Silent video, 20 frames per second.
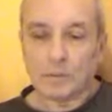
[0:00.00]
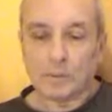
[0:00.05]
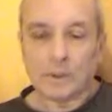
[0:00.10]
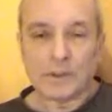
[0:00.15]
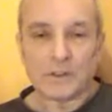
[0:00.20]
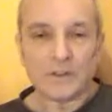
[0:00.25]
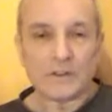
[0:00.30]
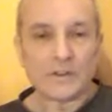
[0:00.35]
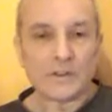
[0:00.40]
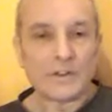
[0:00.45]

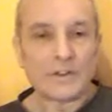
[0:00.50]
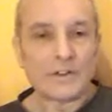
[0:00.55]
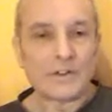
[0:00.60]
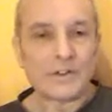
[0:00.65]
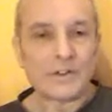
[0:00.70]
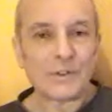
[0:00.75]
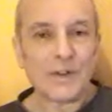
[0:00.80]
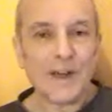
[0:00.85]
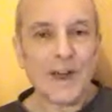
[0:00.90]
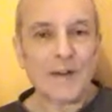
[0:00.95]
We can
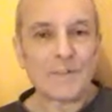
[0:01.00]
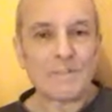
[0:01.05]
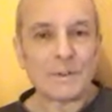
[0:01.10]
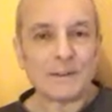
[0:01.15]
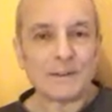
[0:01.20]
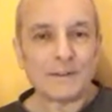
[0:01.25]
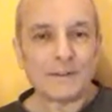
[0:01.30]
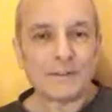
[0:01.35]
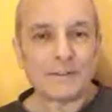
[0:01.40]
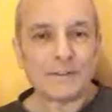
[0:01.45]
turn to
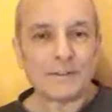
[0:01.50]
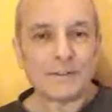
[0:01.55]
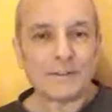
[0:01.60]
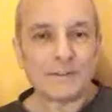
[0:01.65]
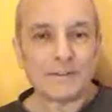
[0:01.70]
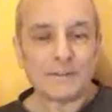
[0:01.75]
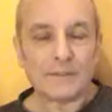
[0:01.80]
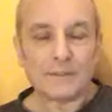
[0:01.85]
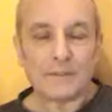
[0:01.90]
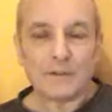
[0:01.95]

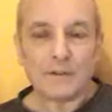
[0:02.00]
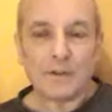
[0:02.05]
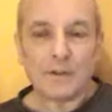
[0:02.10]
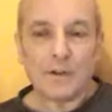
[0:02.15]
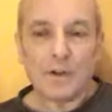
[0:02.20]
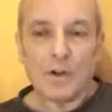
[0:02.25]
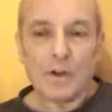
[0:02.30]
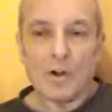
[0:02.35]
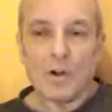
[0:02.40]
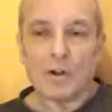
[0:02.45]
happiness,
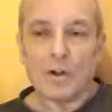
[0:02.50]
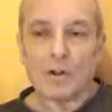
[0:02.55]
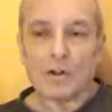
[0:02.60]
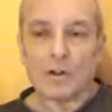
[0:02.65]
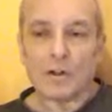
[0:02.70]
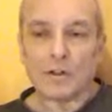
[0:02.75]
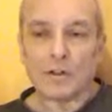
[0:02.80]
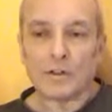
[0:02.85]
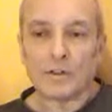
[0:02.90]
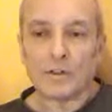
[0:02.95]

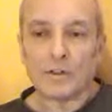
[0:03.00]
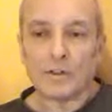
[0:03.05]
or